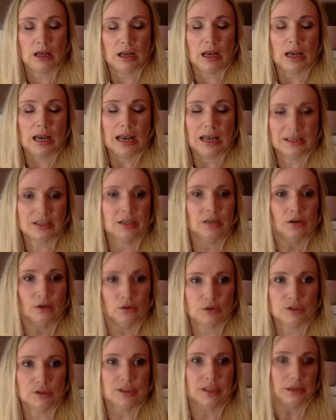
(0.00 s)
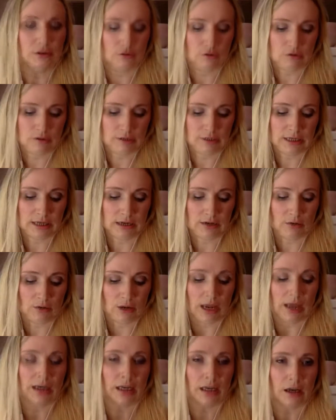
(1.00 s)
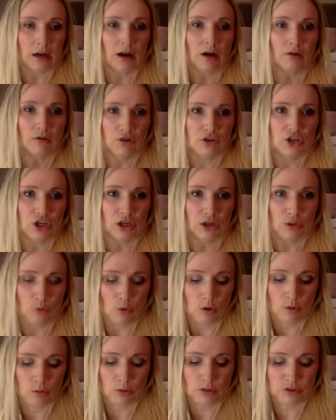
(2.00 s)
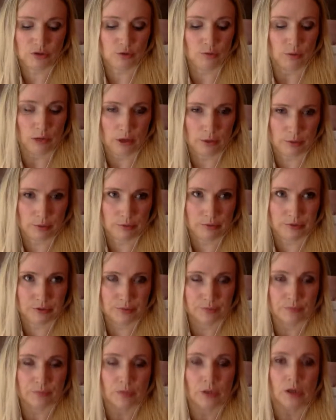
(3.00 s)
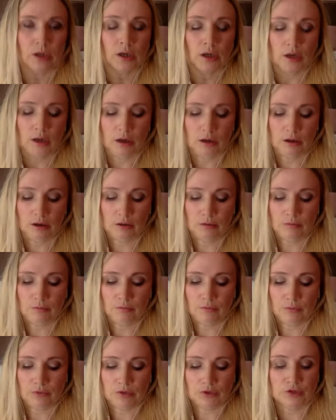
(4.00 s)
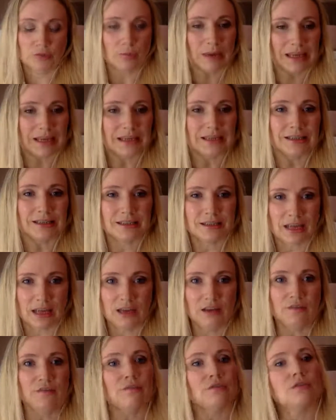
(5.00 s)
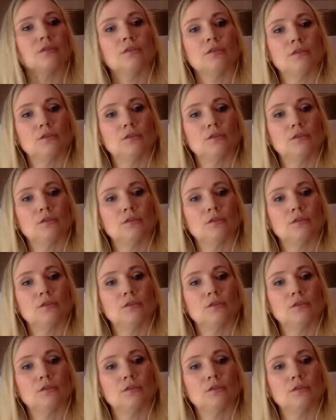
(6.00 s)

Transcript: letting those secrets out and encouraging the whistleblowers to make it safe